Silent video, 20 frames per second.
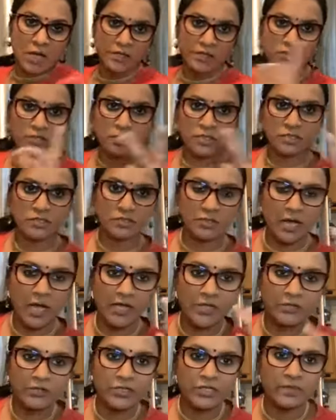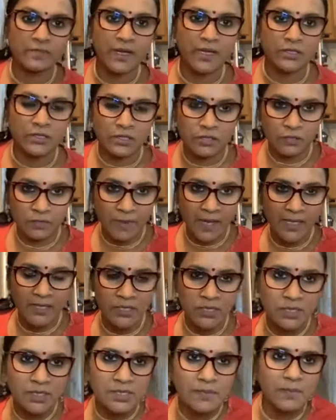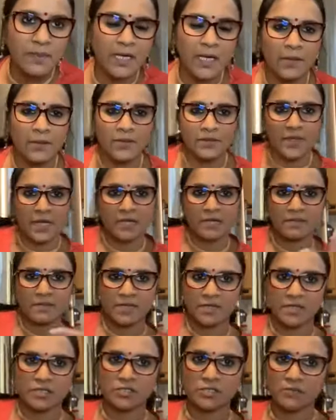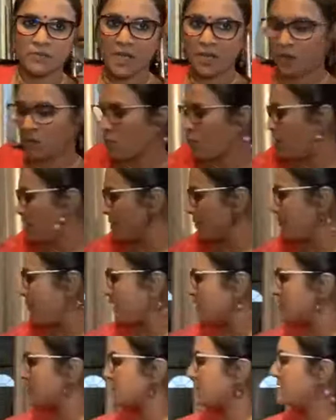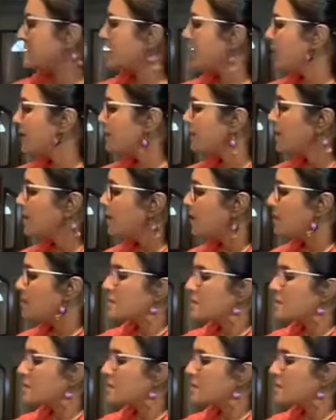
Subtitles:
usually make two batches, but I would recommend that you make one batch at a time.